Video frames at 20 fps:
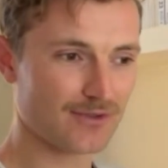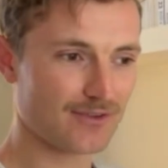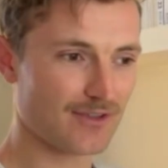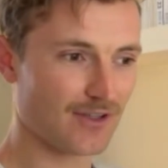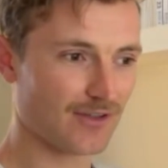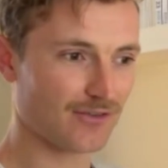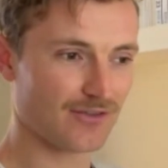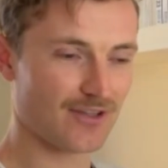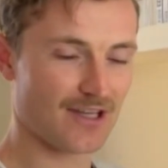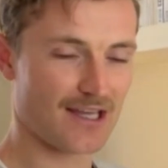It
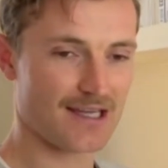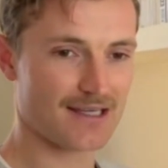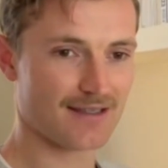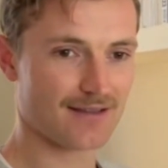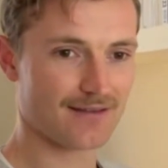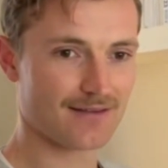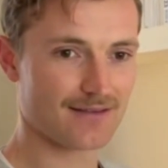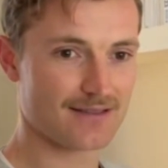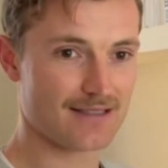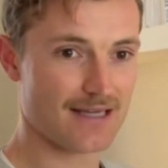doesn't take
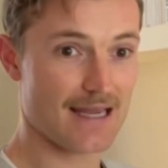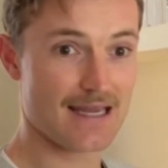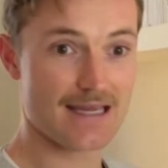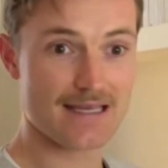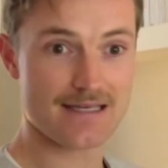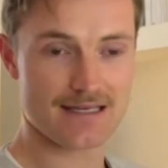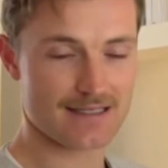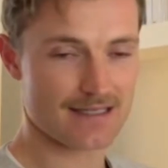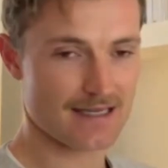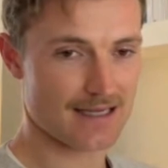
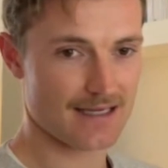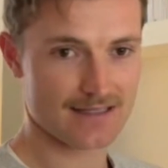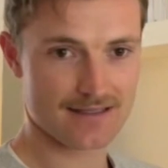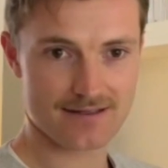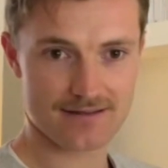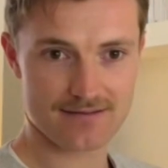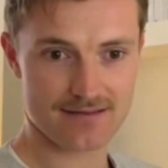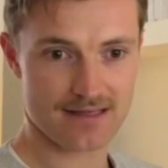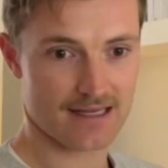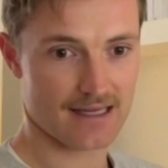days, it
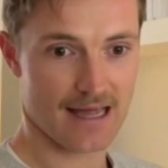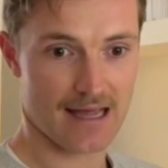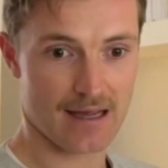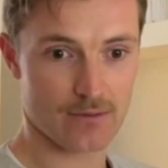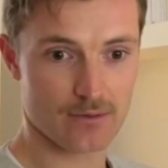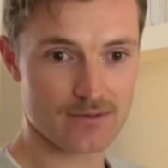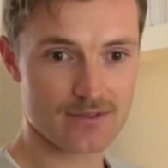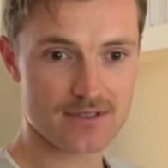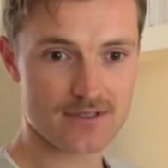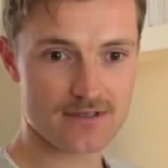takes
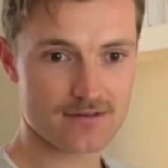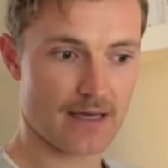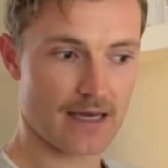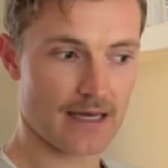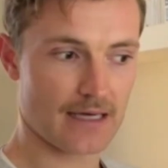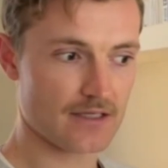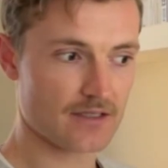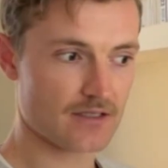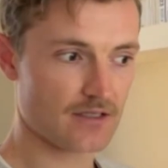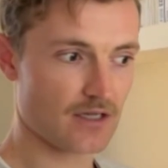hours,
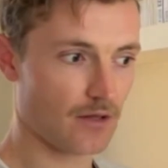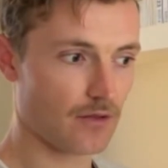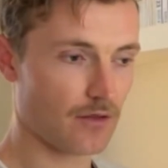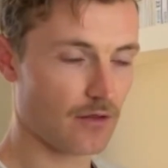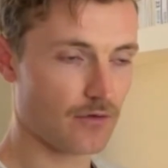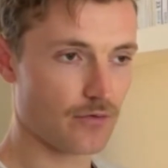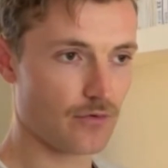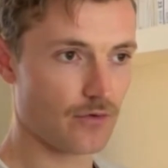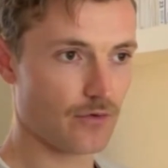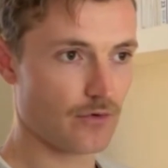and it's done
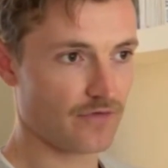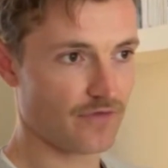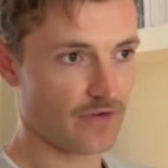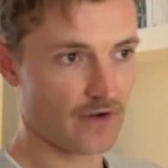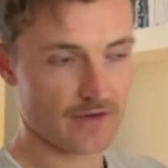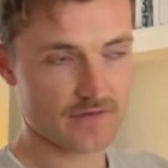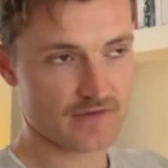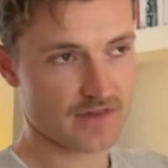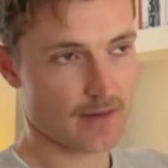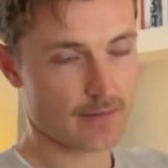through a
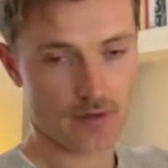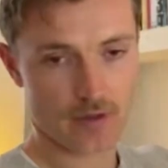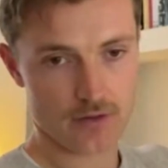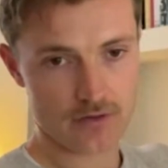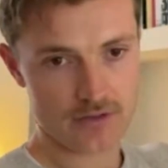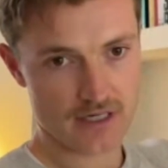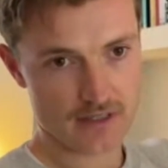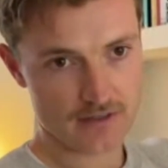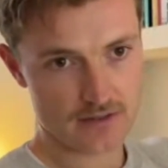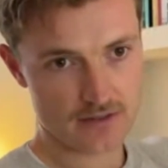5-step
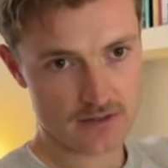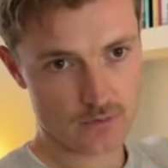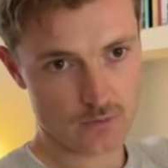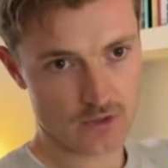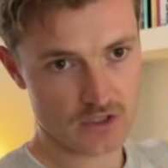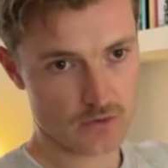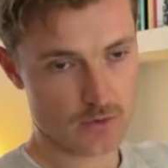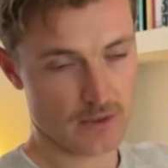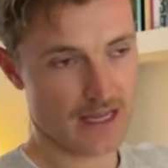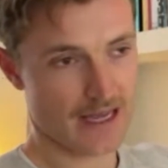process,
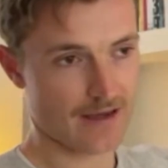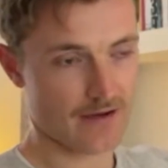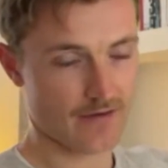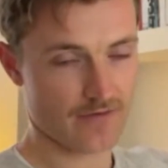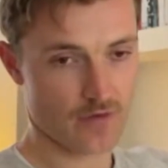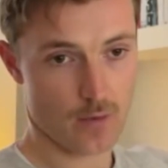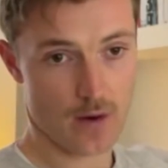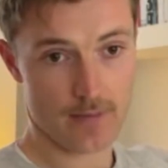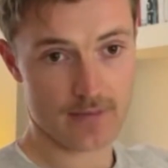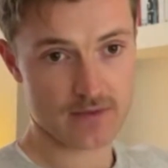which we
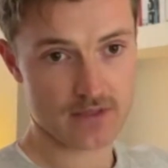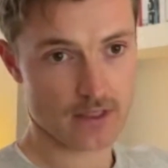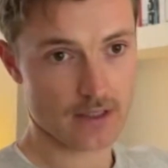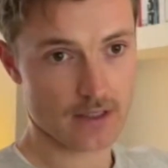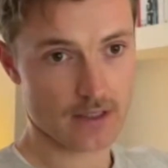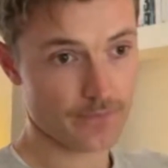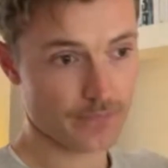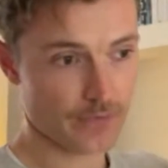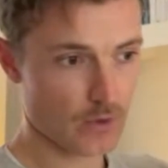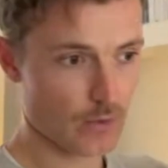have a
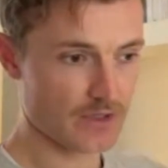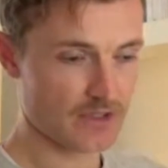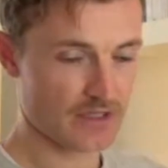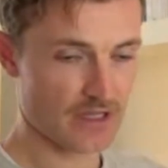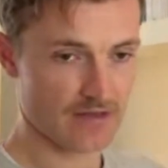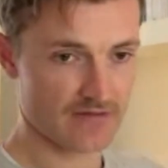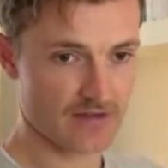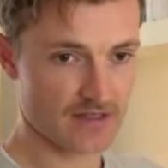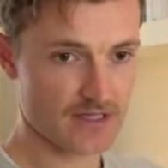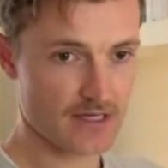website which
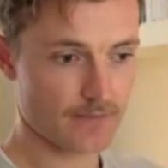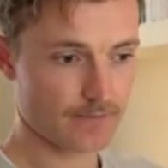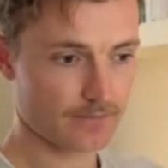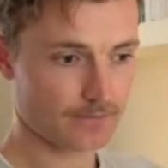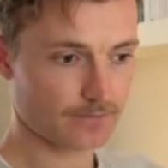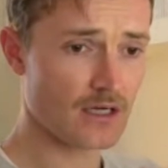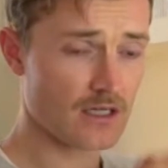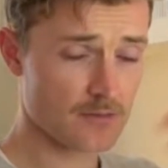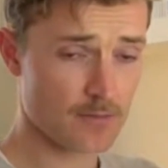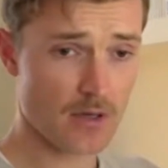they visit,
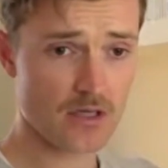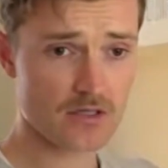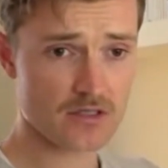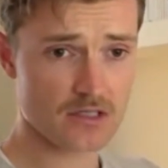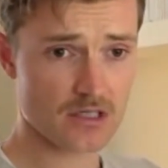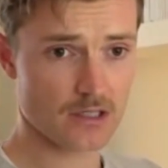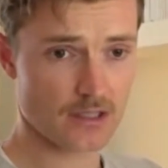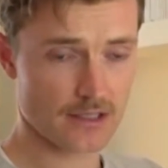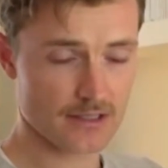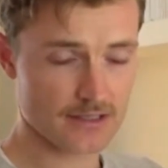and it's
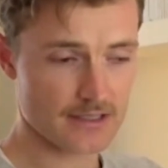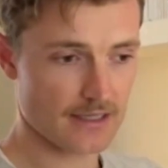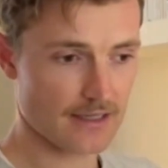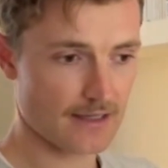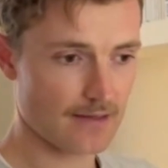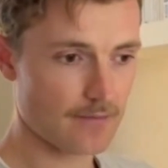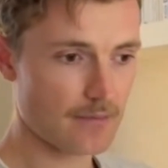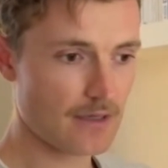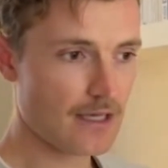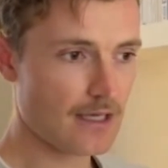personalized to
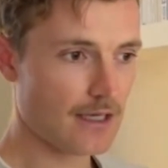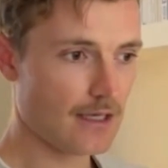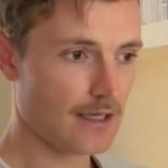them,